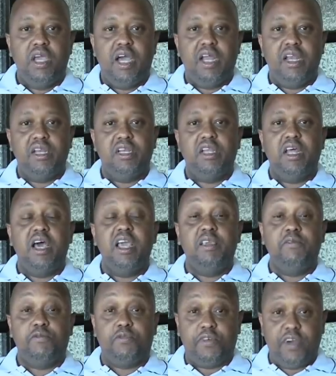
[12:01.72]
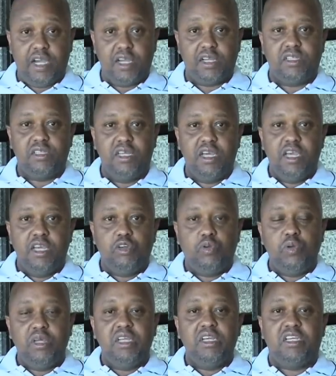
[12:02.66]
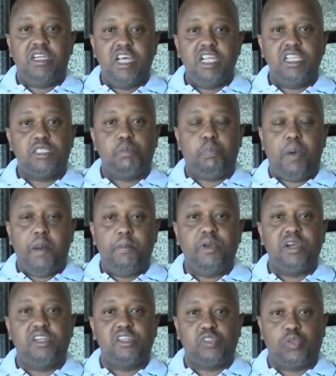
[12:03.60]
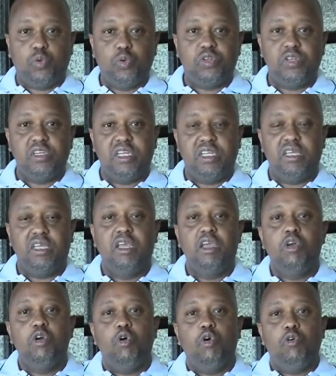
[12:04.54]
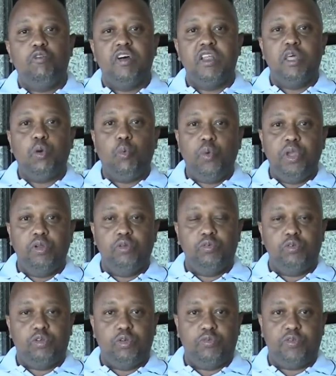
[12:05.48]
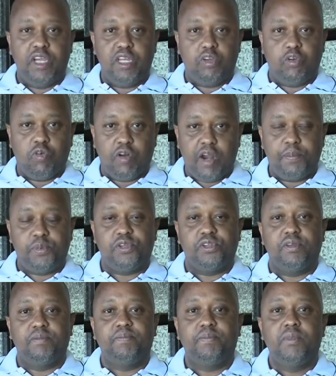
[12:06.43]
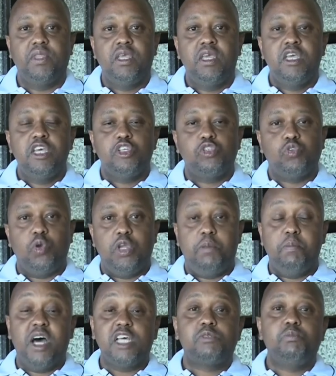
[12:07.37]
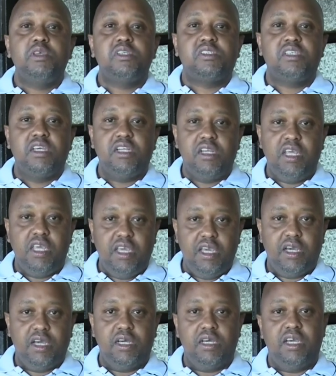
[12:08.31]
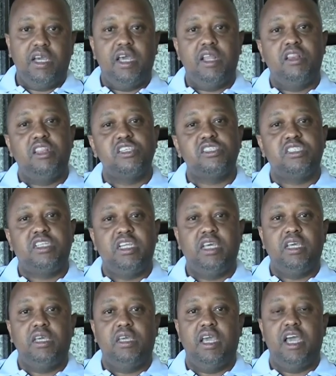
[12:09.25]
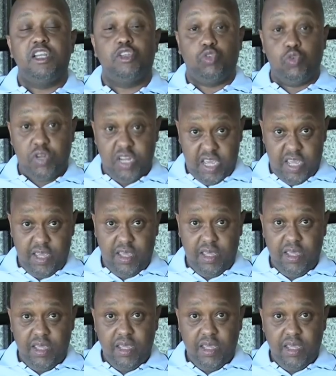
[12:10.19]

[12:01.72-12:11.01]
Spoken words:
and, in fact, to intense public scrutiny over the will to fight corruption. So it must be said here and this day and today